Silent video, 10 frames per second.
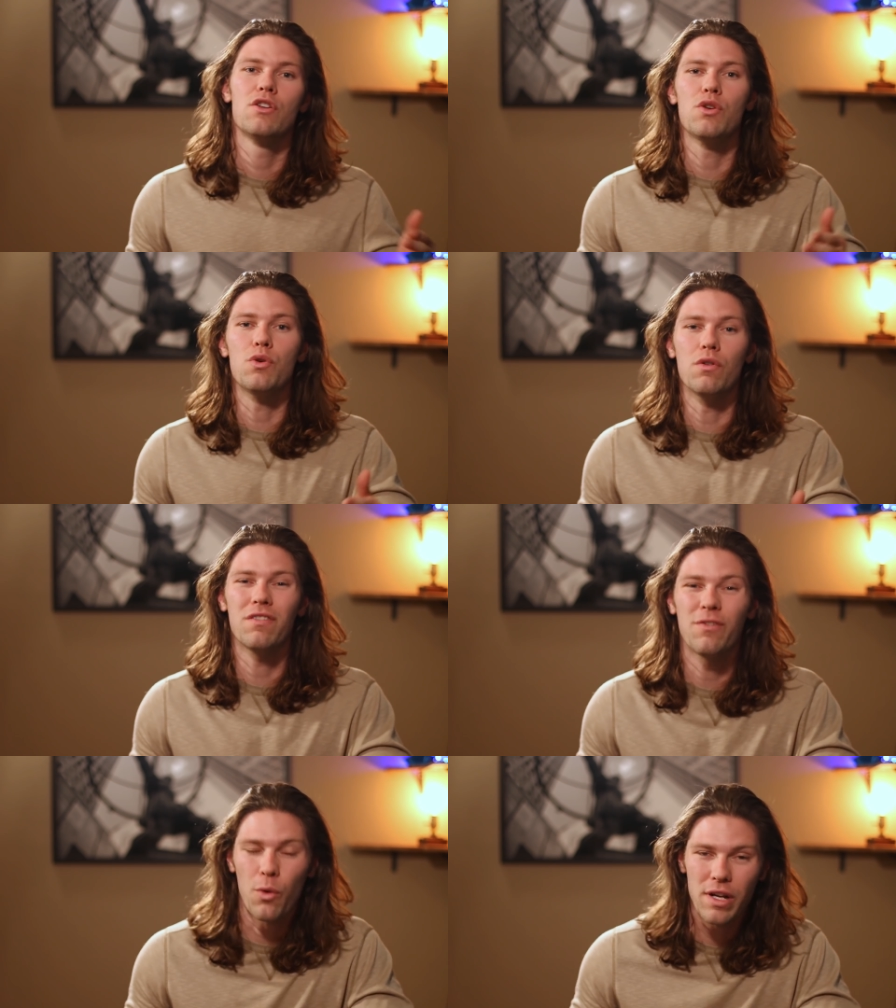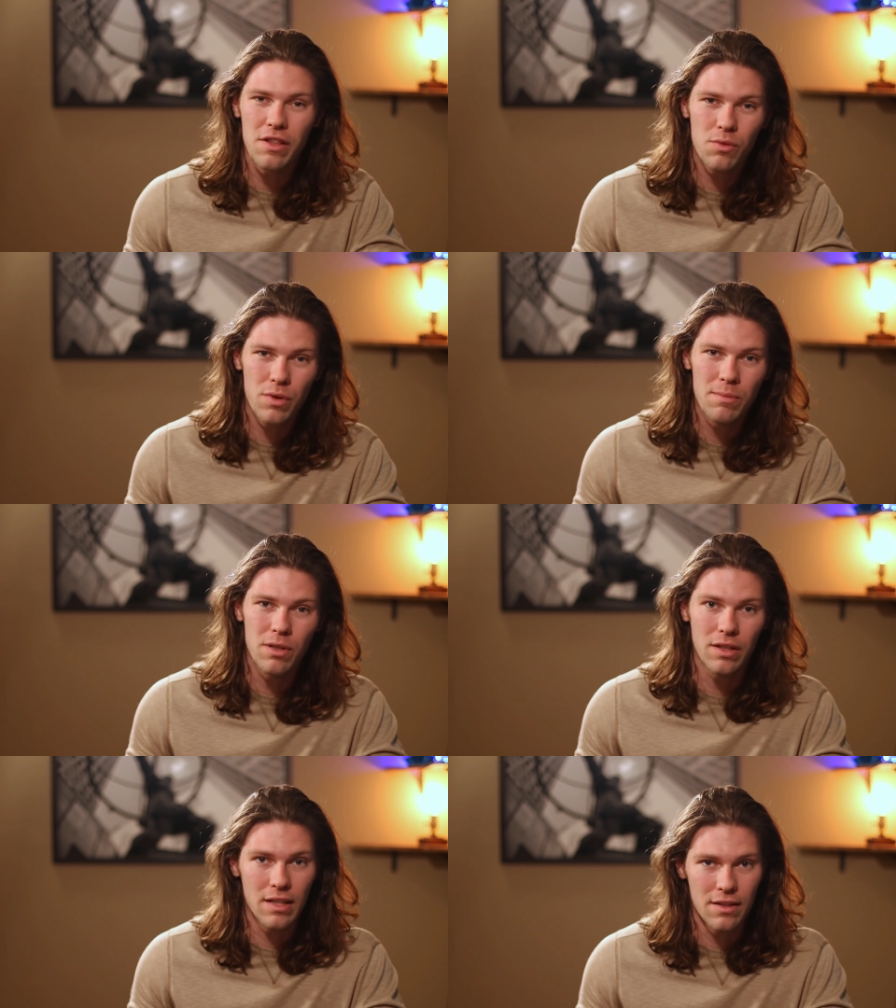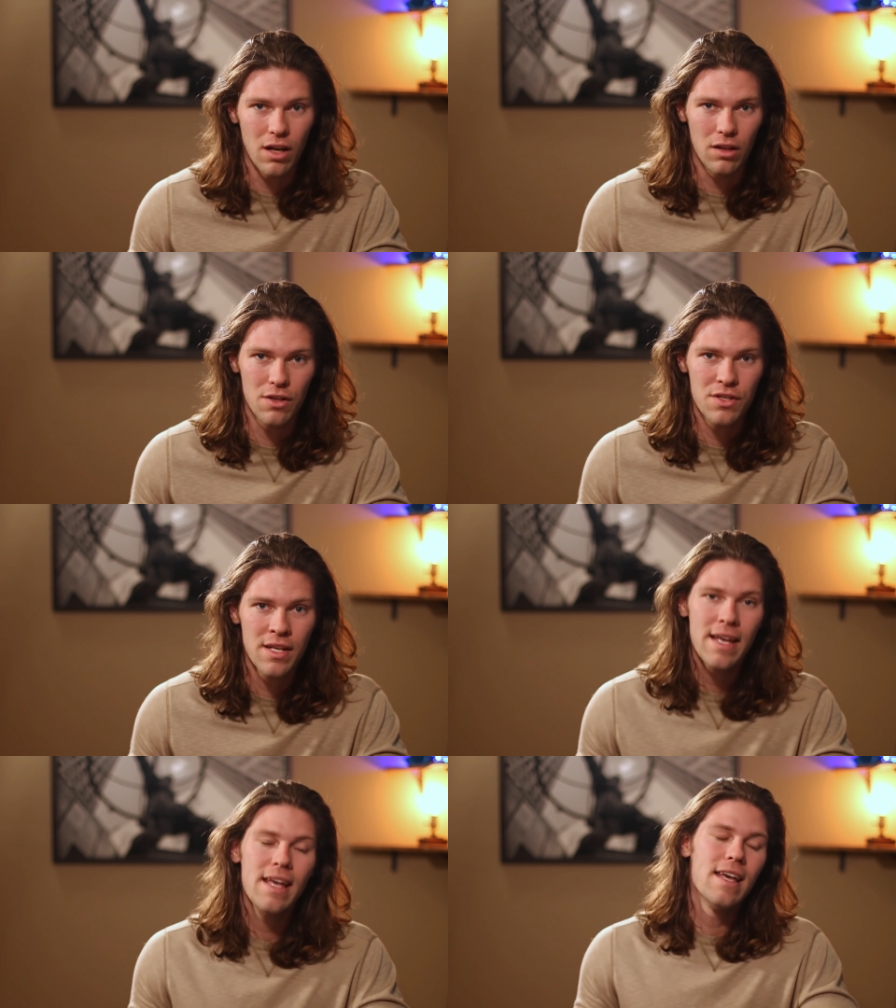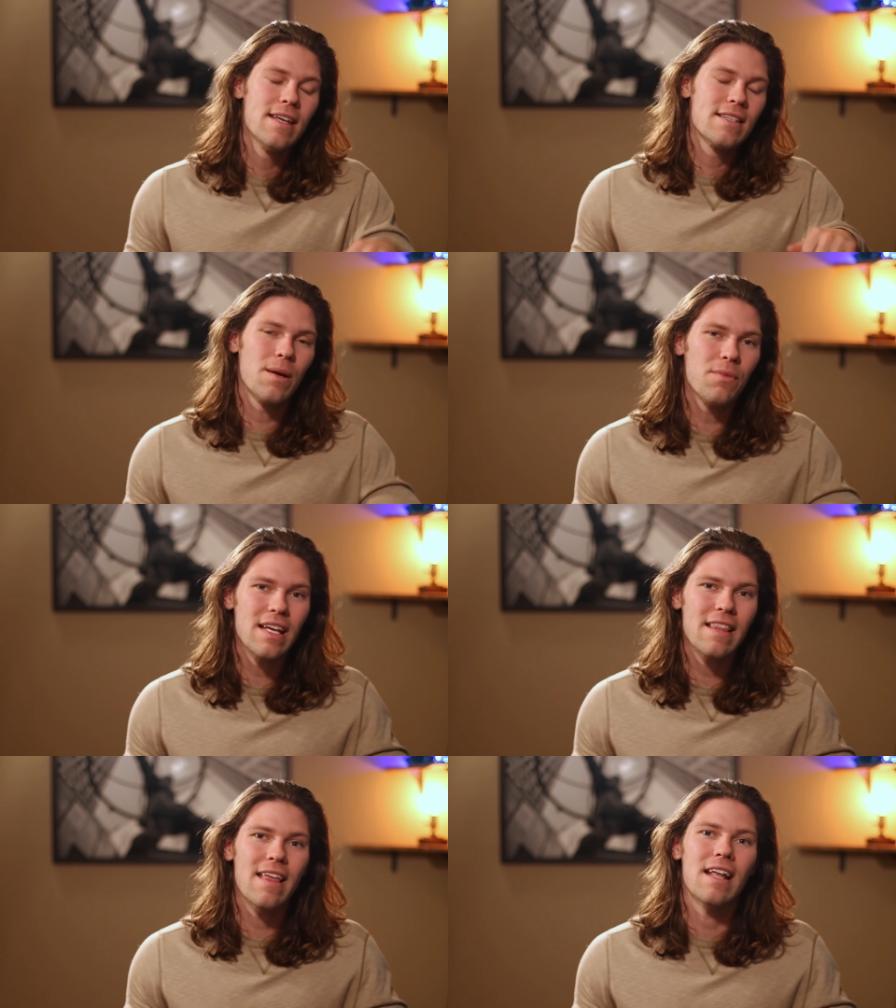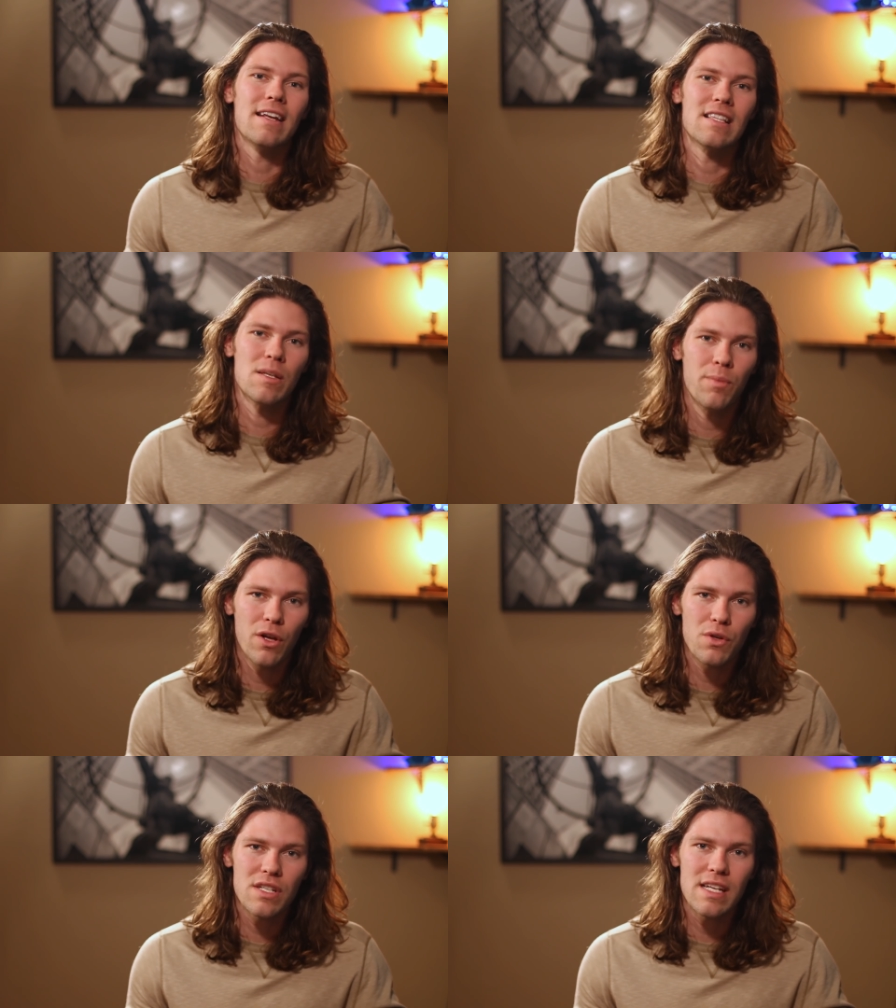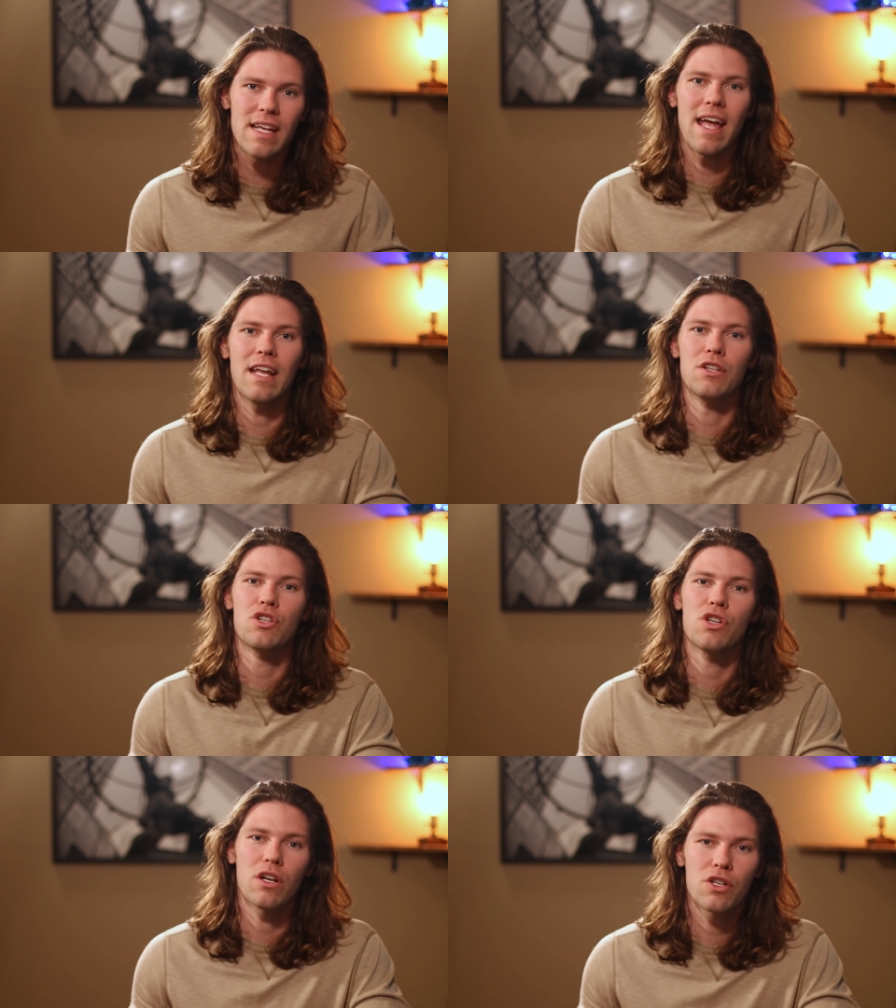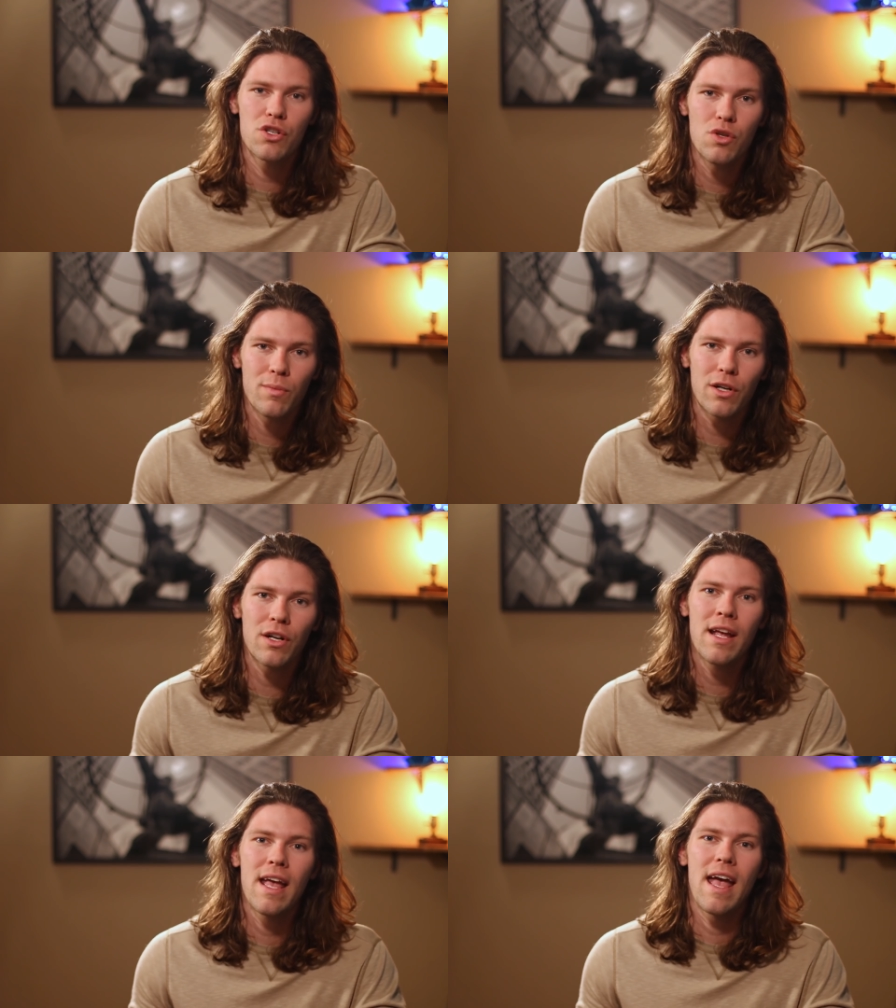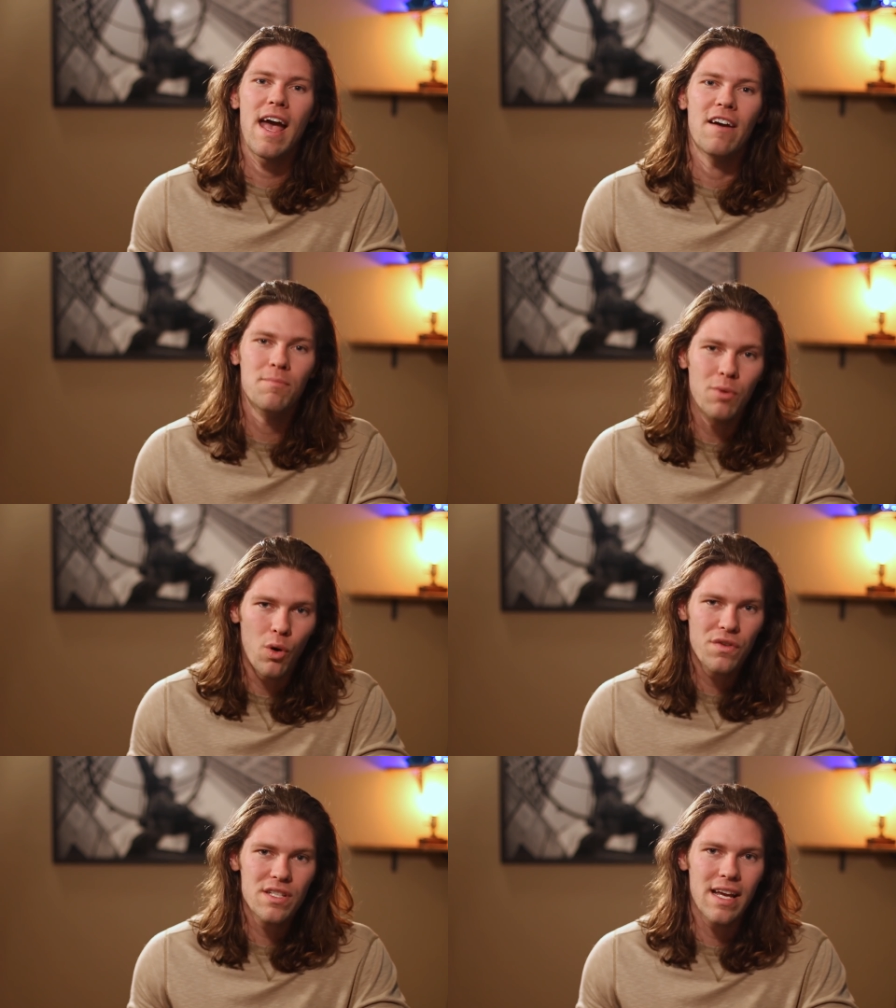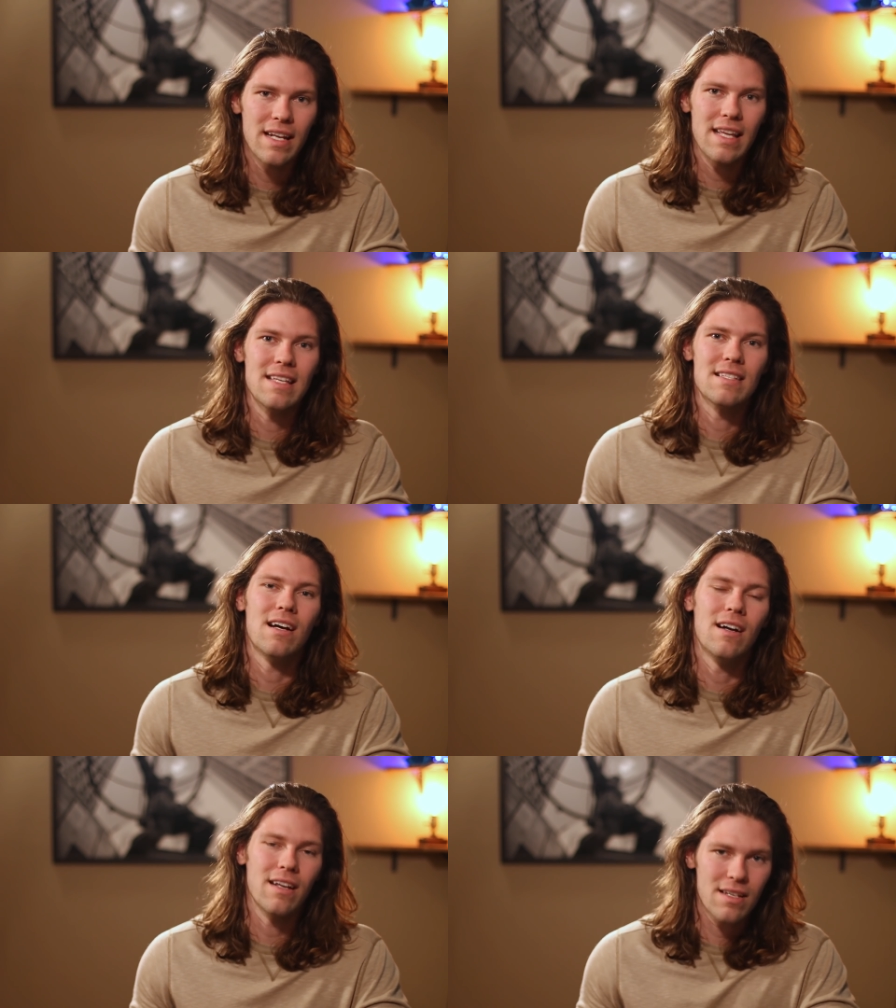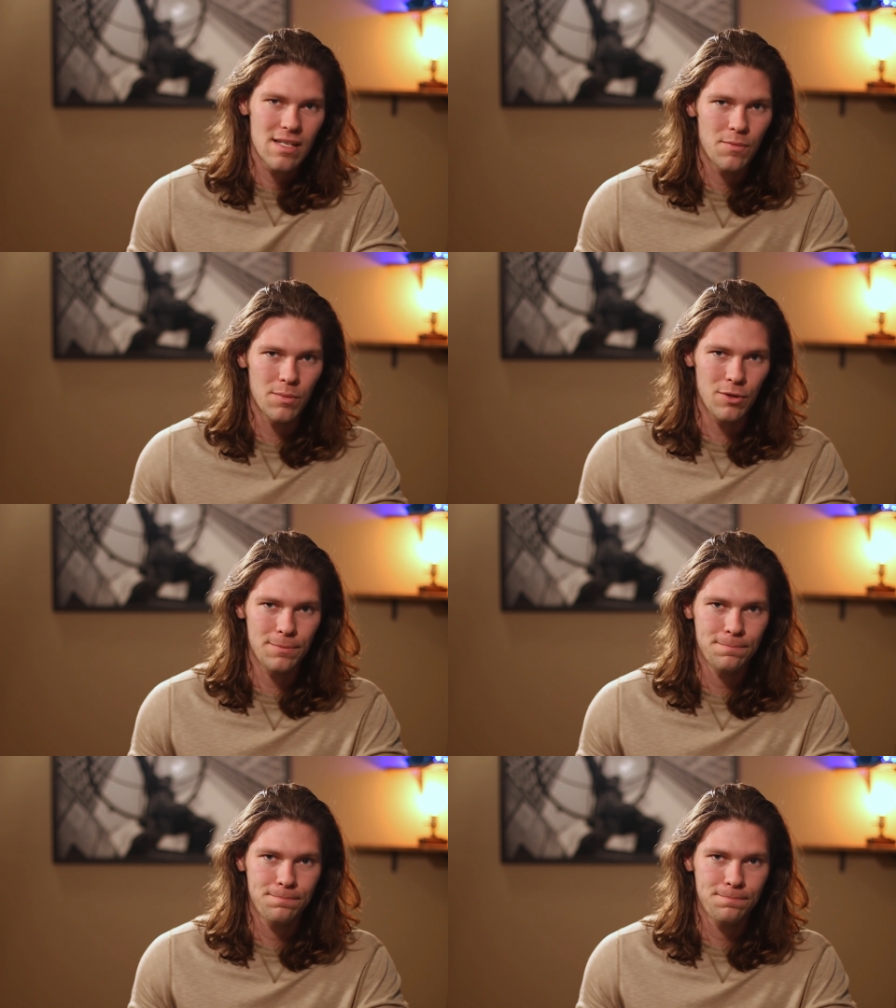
to $43 billion. Something that Nancy Pelosi and Chuck Schumer have both said is unacceptable.